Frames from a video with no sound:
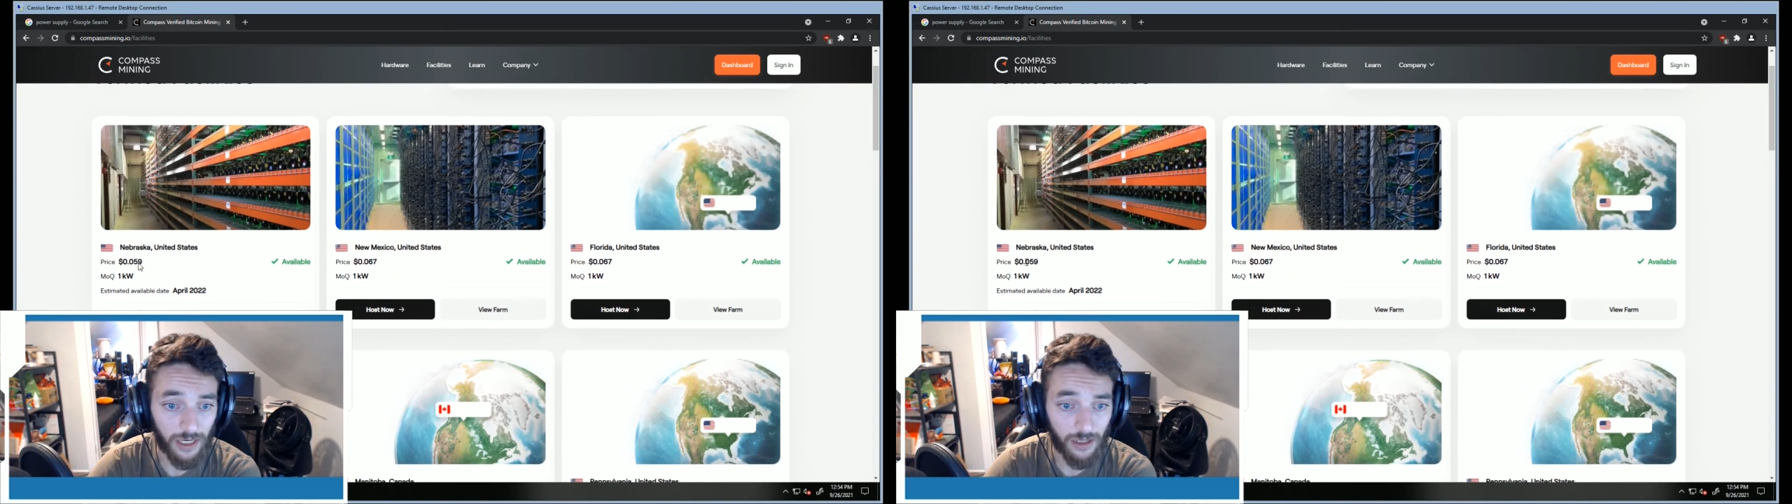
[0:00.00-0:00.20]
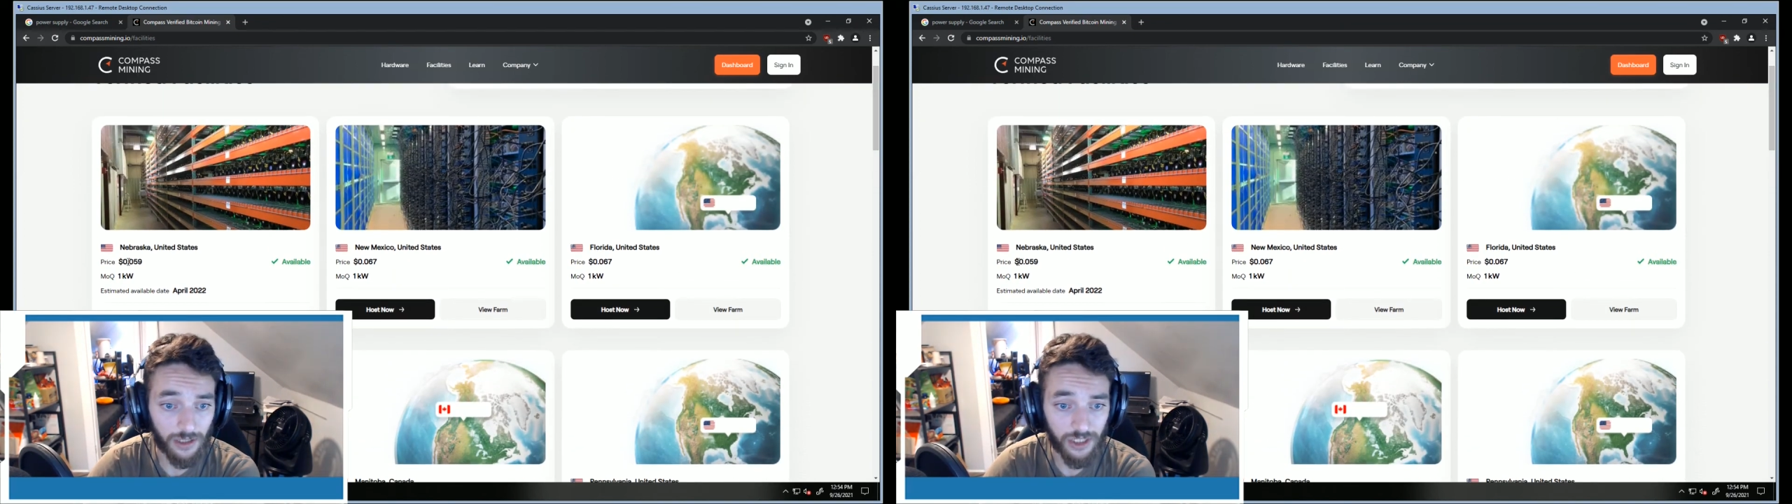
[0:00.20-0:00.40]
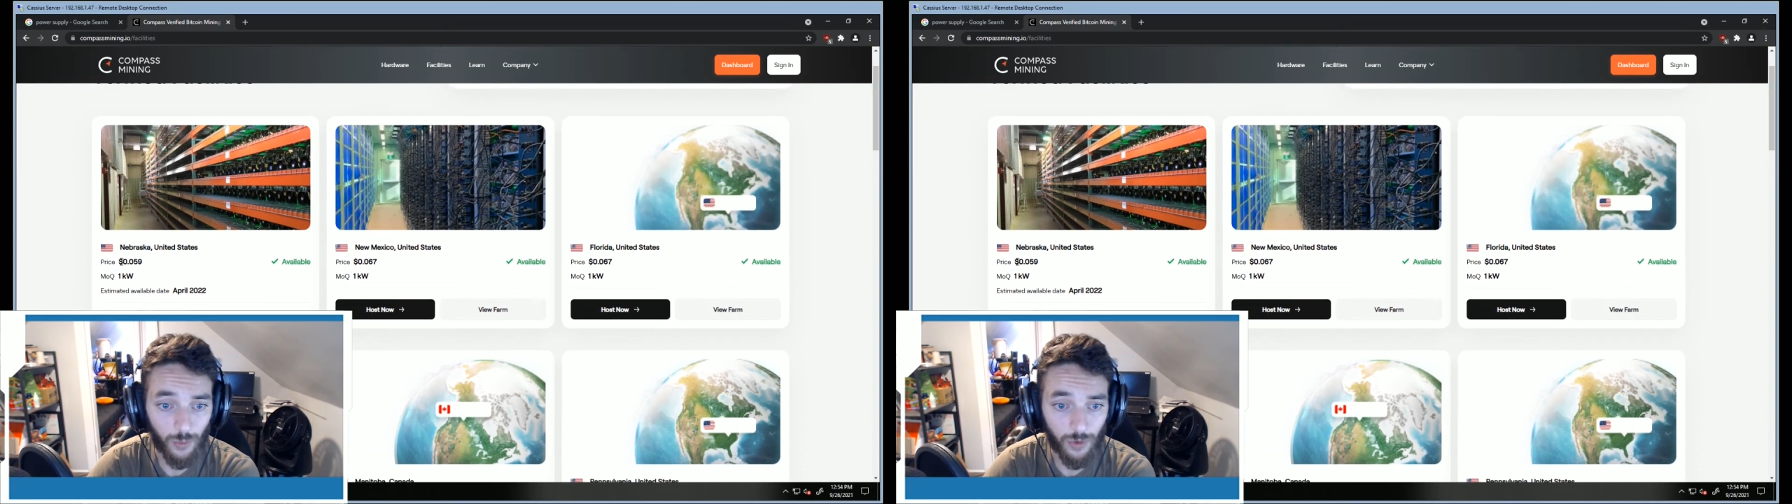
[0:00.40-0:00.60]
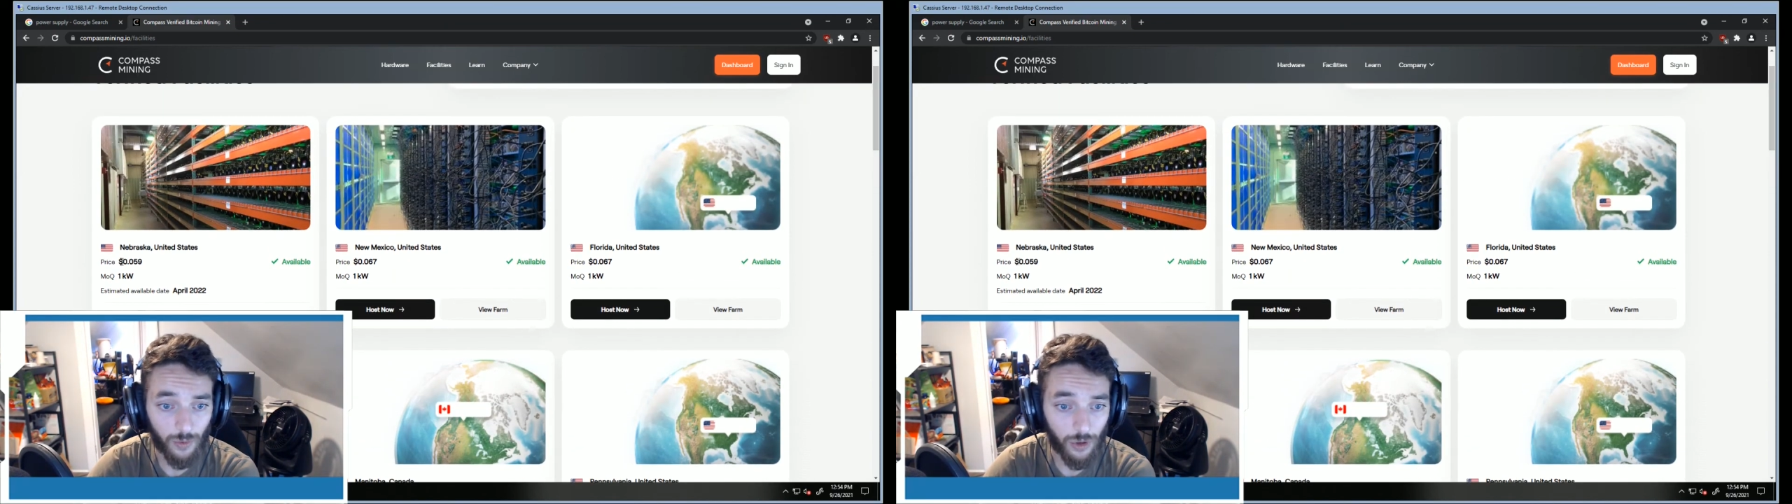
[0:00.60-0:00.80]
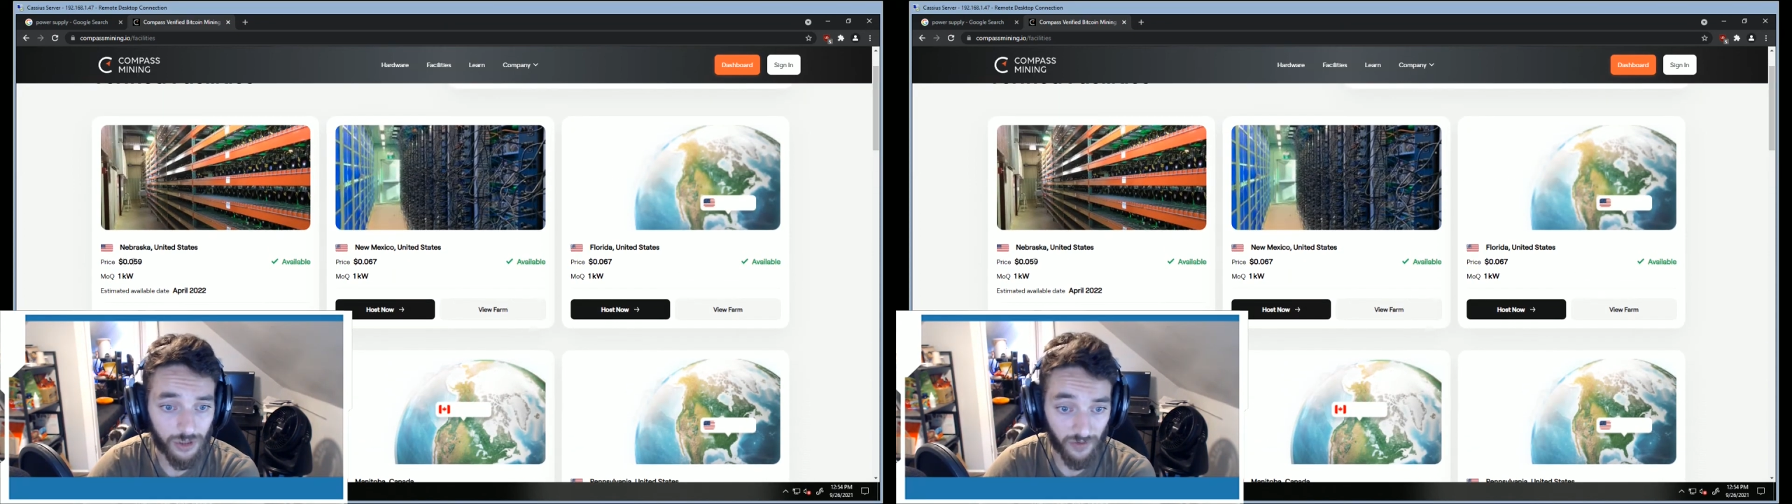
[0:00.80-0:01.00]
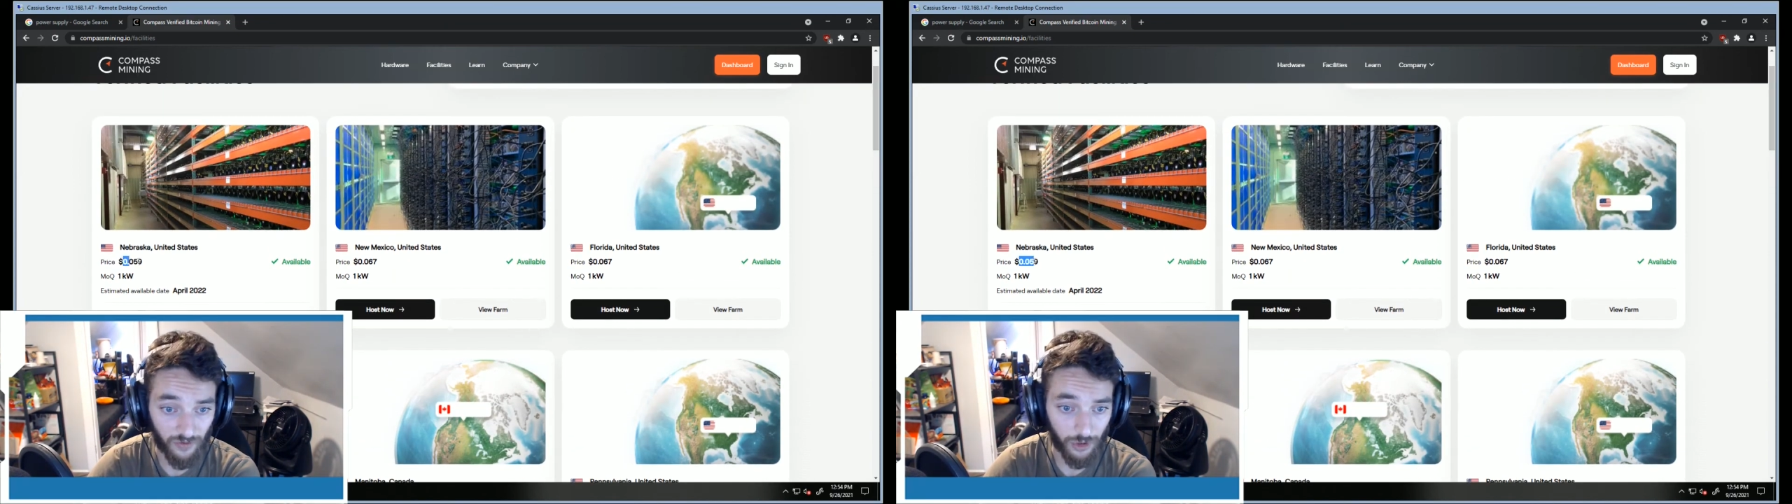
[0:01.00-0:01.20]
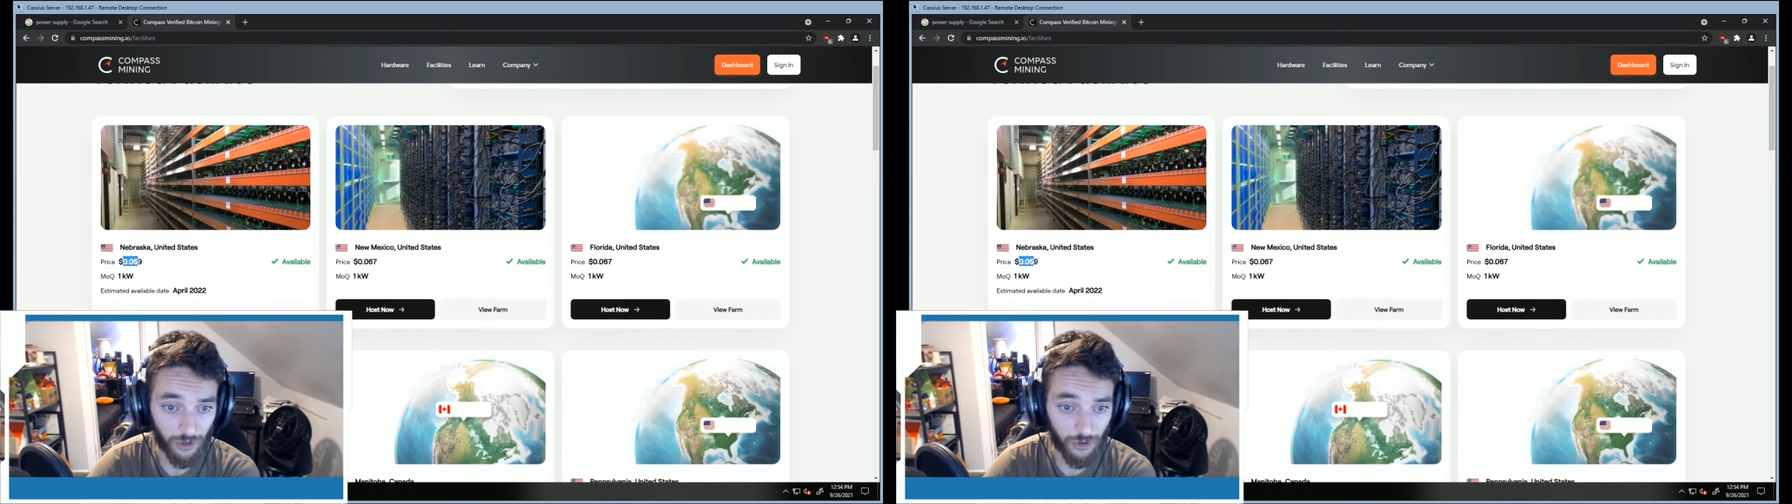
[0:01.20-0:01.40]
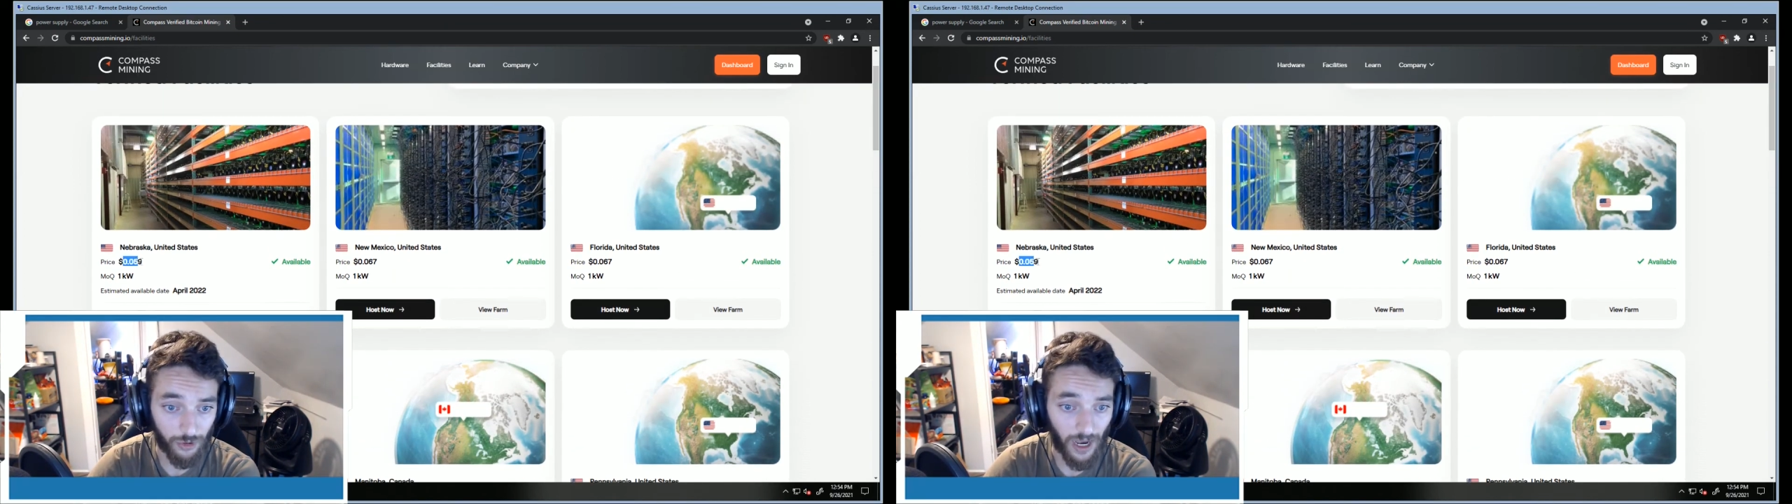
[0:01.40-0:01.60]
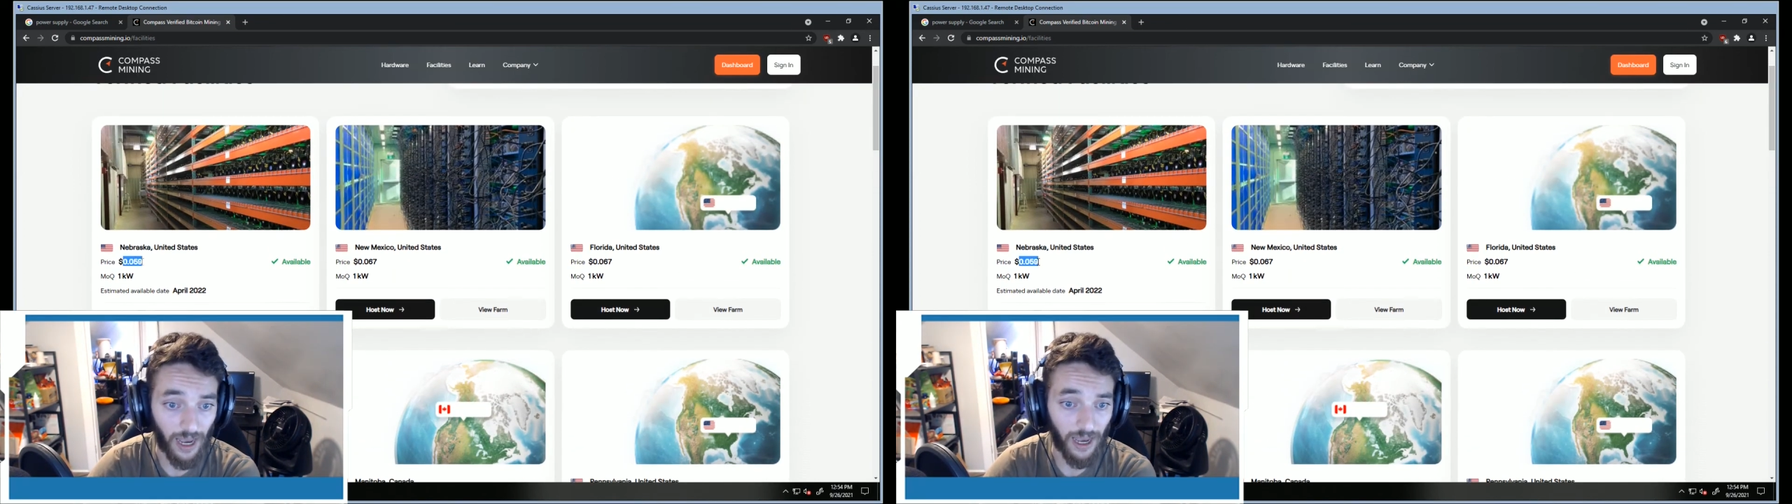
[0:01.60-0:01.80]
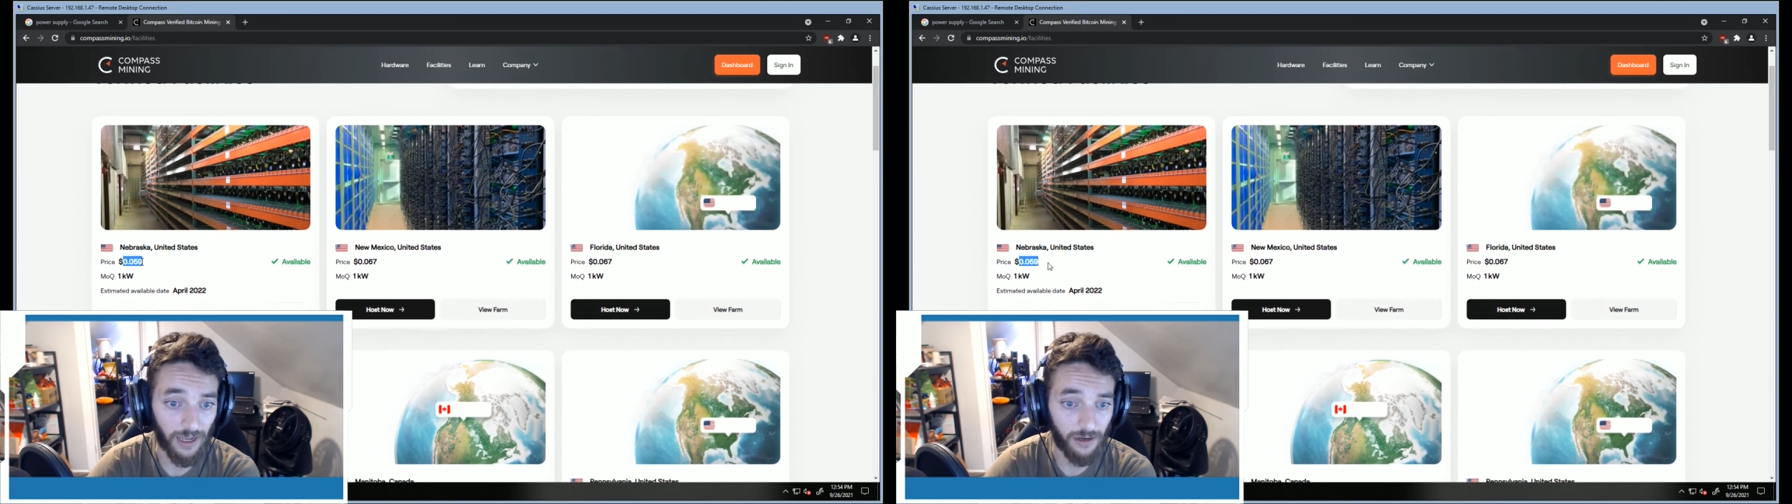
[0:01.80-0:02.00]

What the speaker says: this one will host it for you at